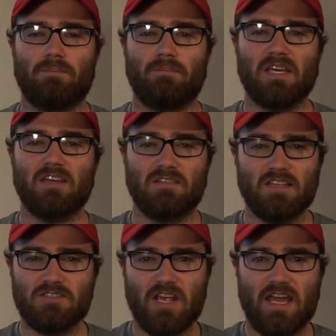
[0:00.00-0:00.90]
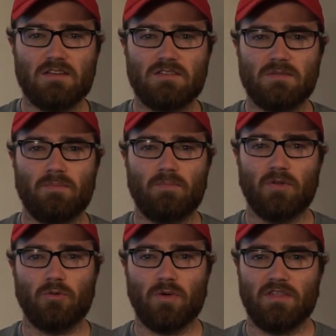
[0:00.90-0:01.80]
because this changed
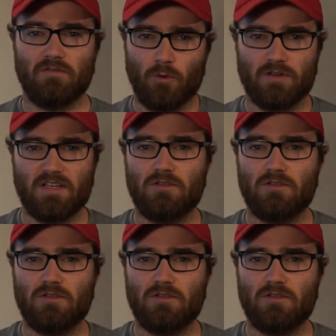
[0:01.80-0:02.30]
between the 14